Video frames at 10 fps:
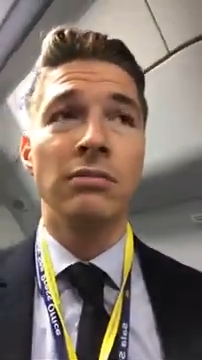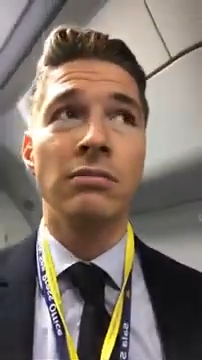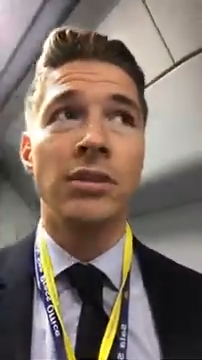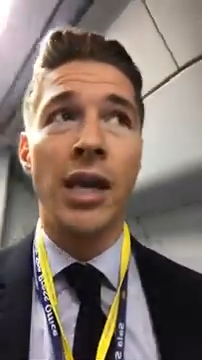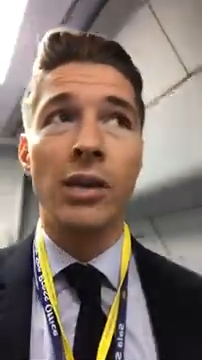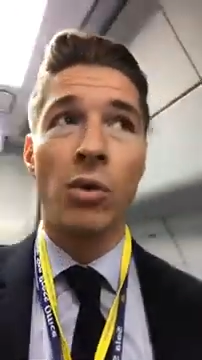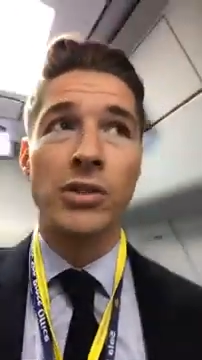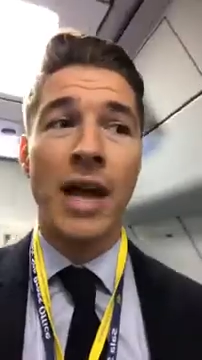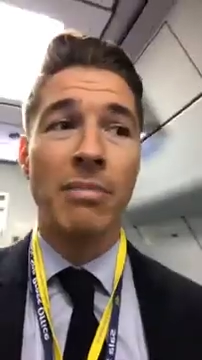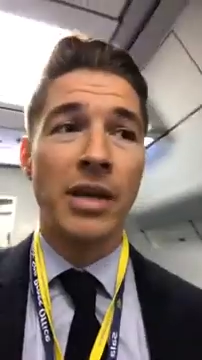tell you what's
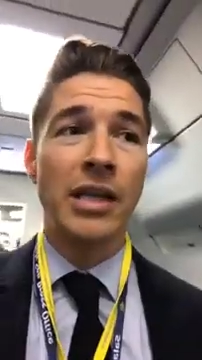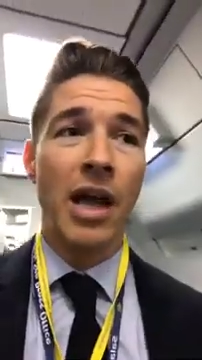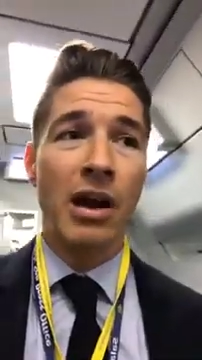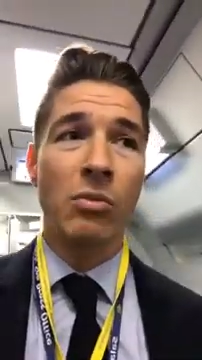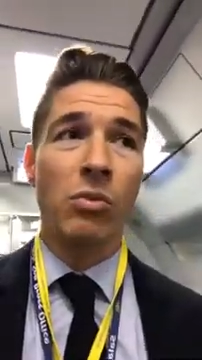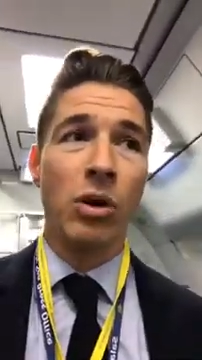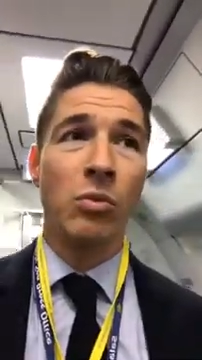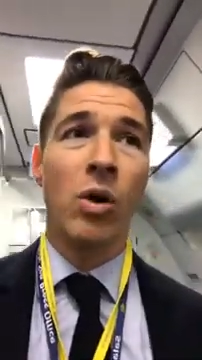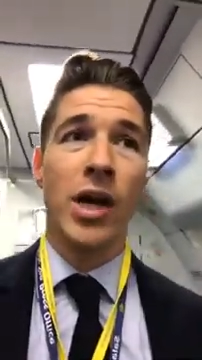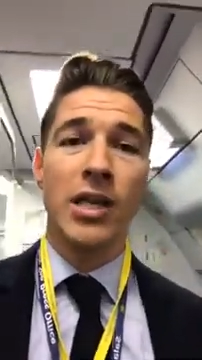happening there and
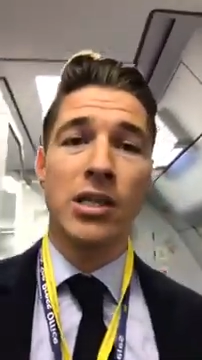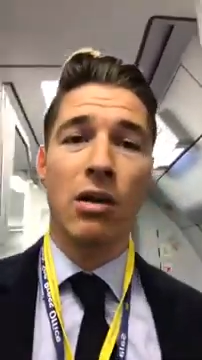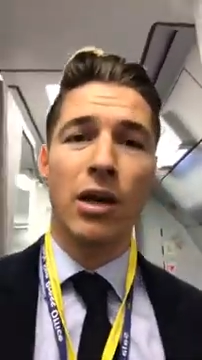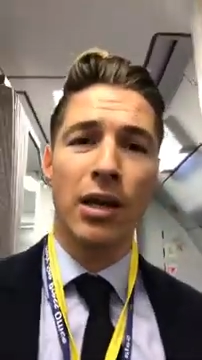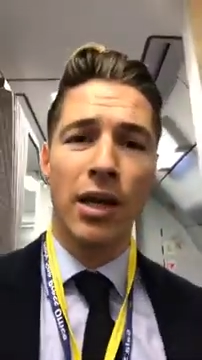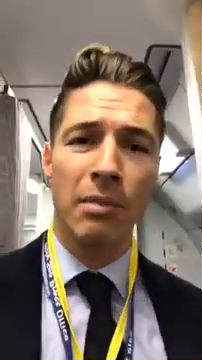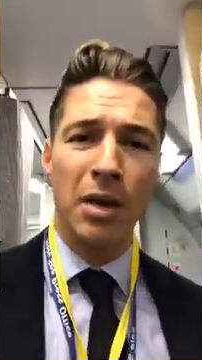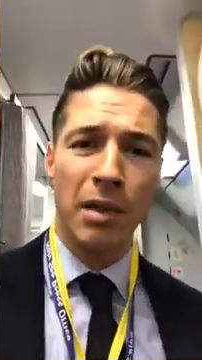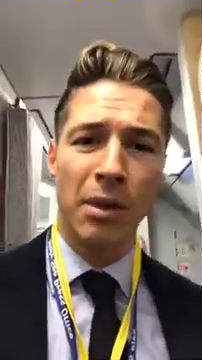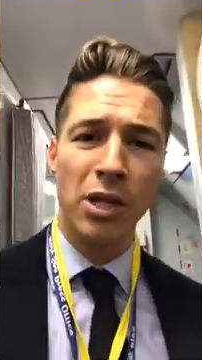why he's going in a
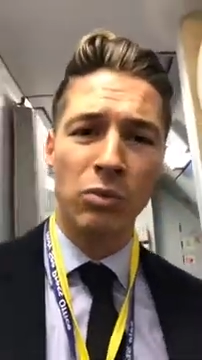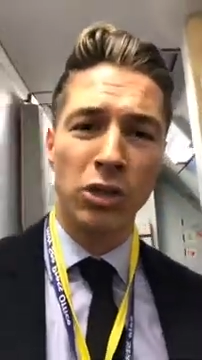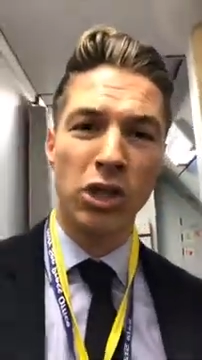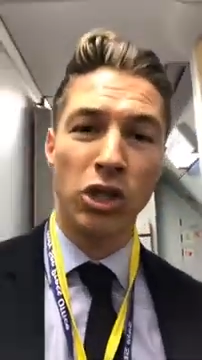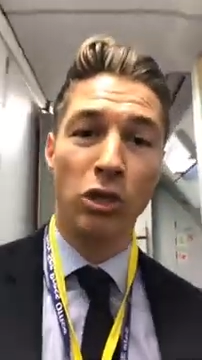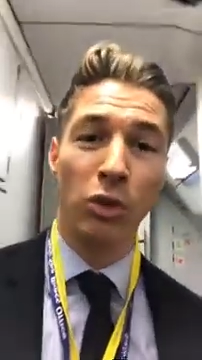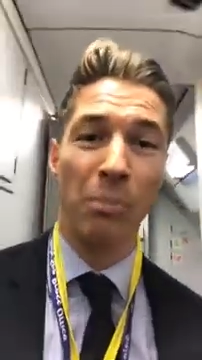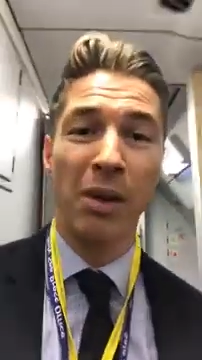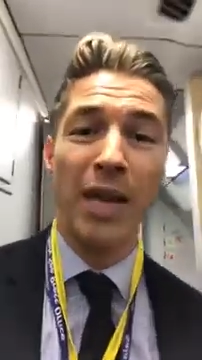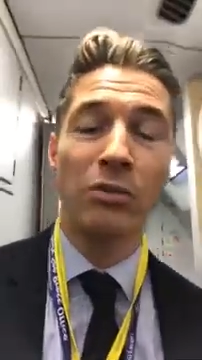minute, but I just wanted to show you what the
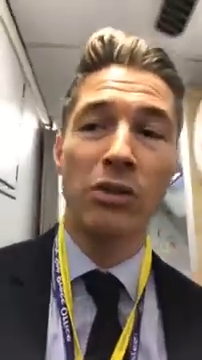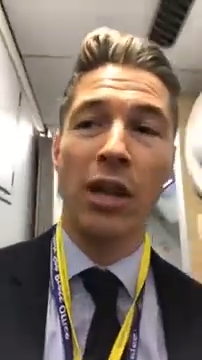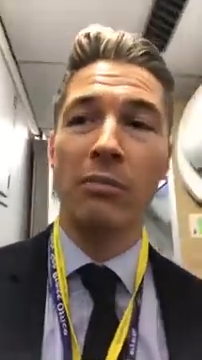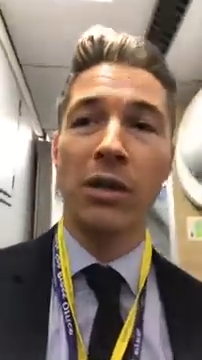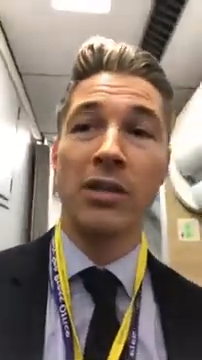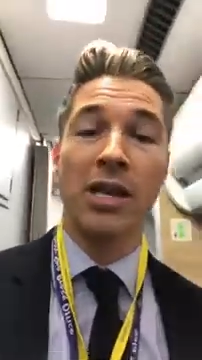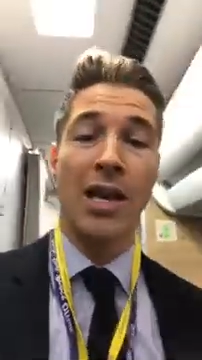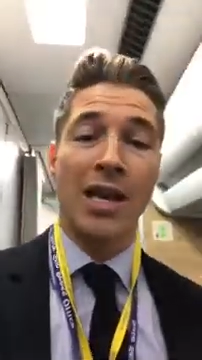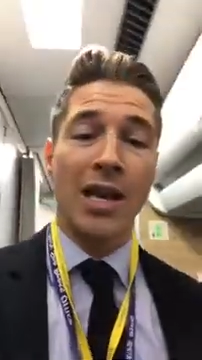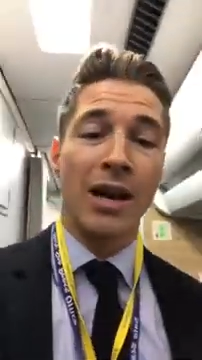plane was like, because
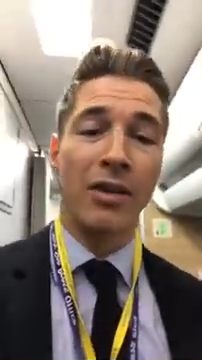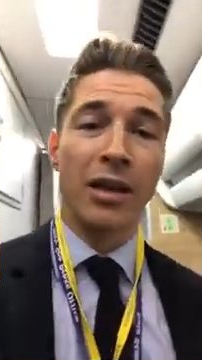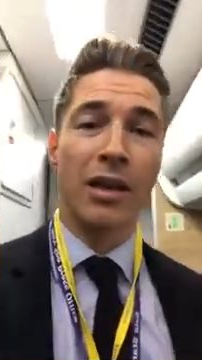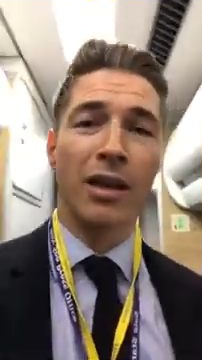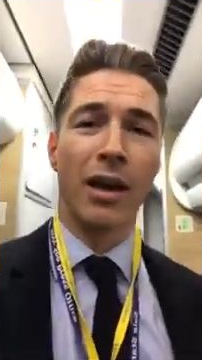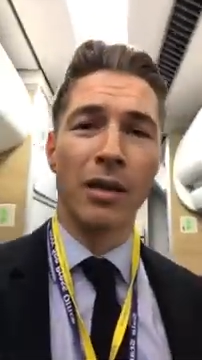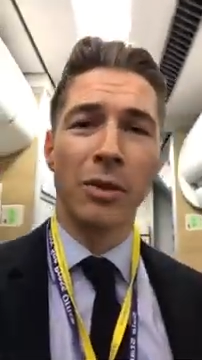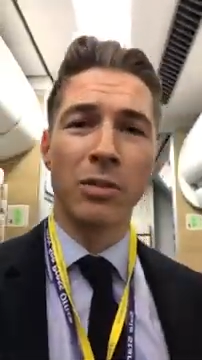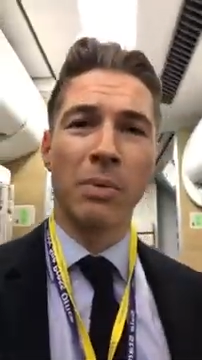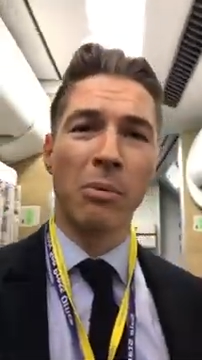I think
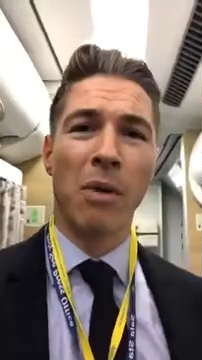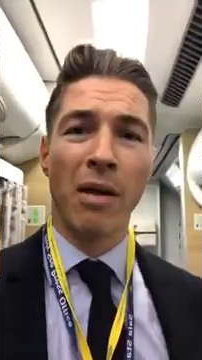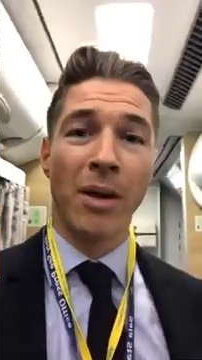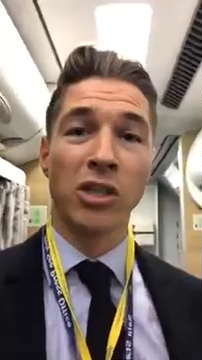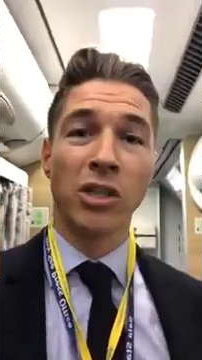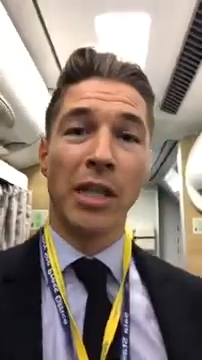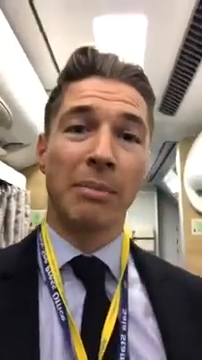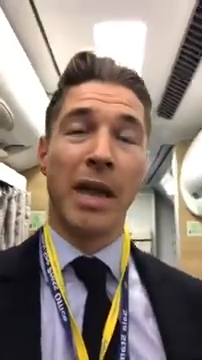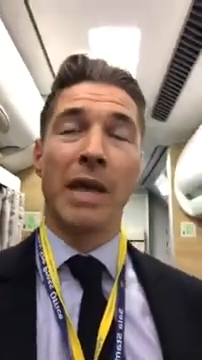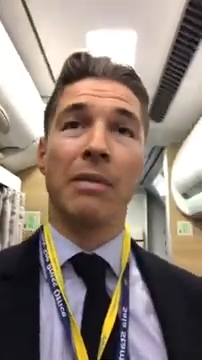most people might imagine
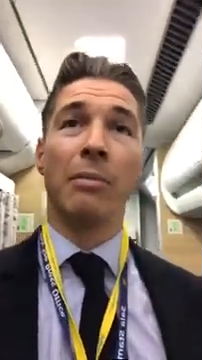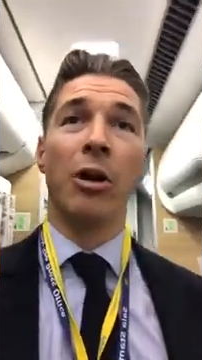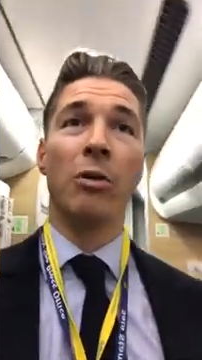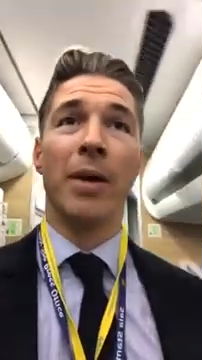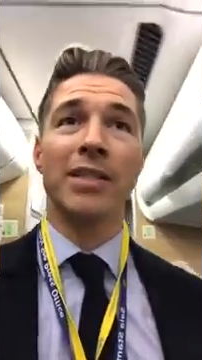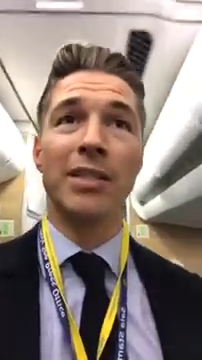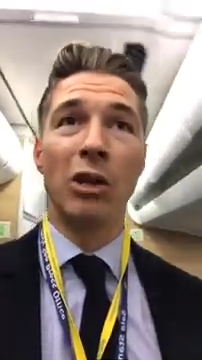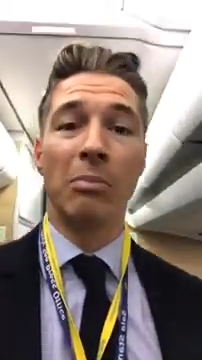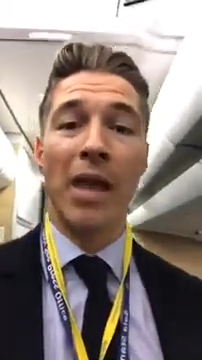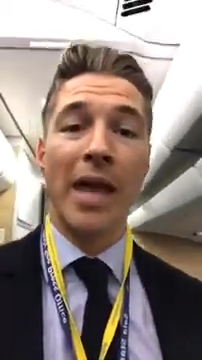that the Pope has his
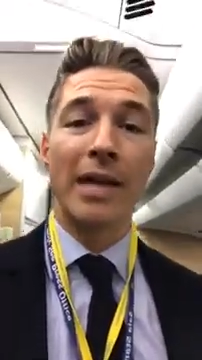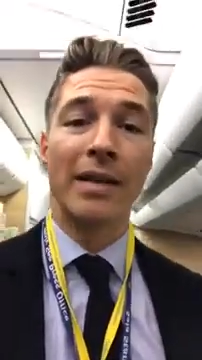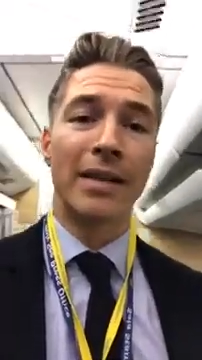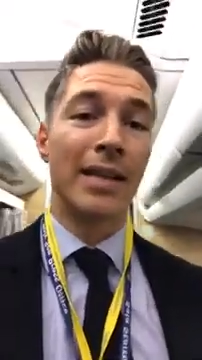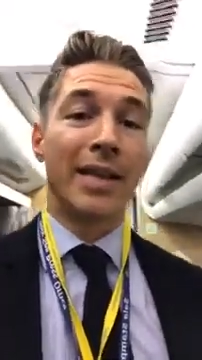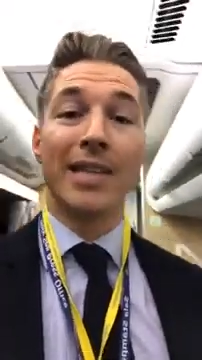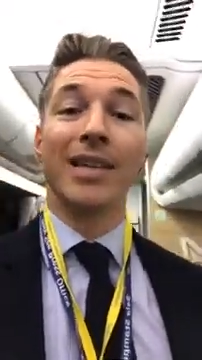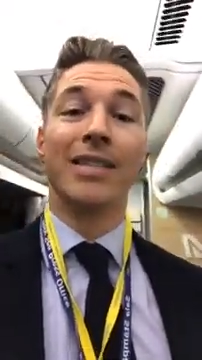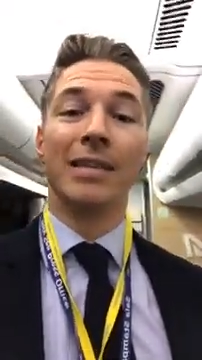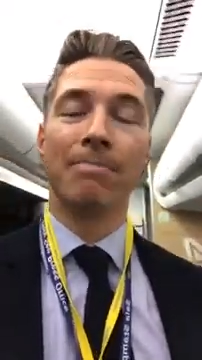own plane. He
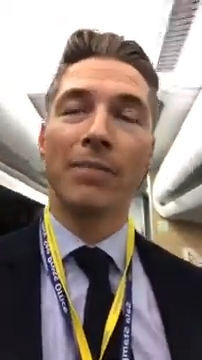doesn't.